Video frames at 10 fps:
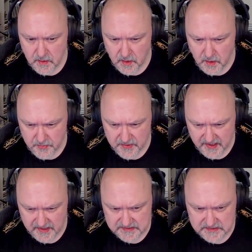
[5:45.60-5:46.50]

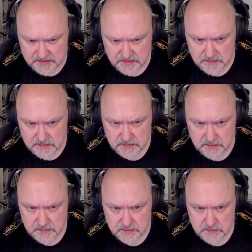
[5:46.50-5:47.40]
Okay.
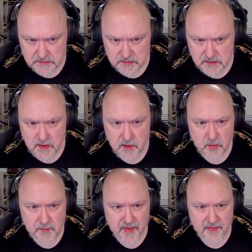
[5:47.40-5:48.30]

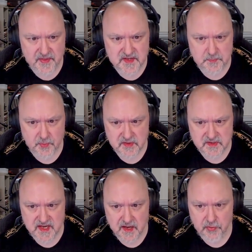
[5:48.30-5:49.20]
What about this
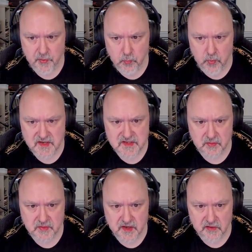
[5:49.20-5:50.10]
box now? The 1 is
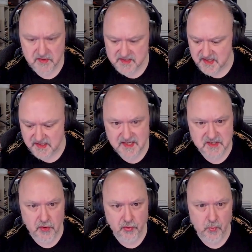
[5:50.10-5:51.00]
looking across saying
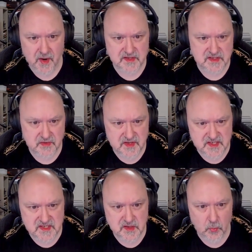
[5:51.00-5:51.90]
that's not the 1, so
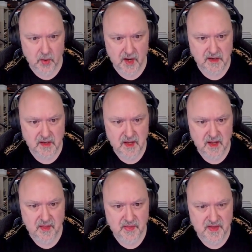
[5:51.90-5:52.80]
this is the 1.
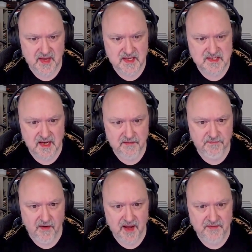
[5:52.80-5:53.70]
These are
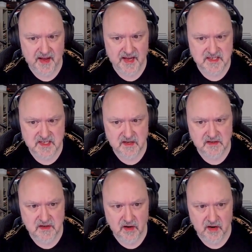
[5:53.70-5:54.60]
5, 8,
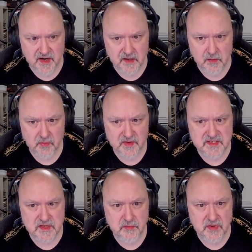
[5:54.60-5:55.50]
and 9. Well,
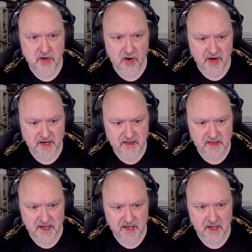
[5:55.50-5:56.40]
there's no 9
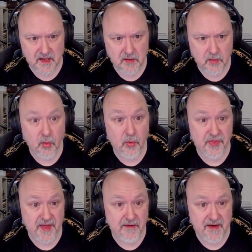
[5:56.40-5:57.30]
there, or
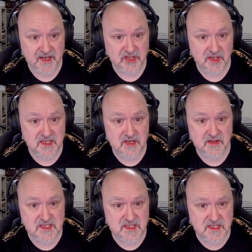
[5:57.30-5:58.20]
there actually, so
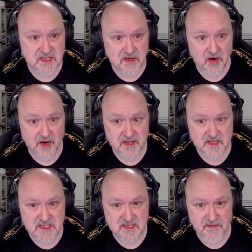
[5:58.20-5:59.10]
this is the 9,
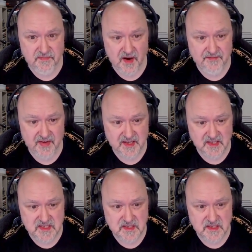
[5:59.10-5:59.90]
this is a 5, 8.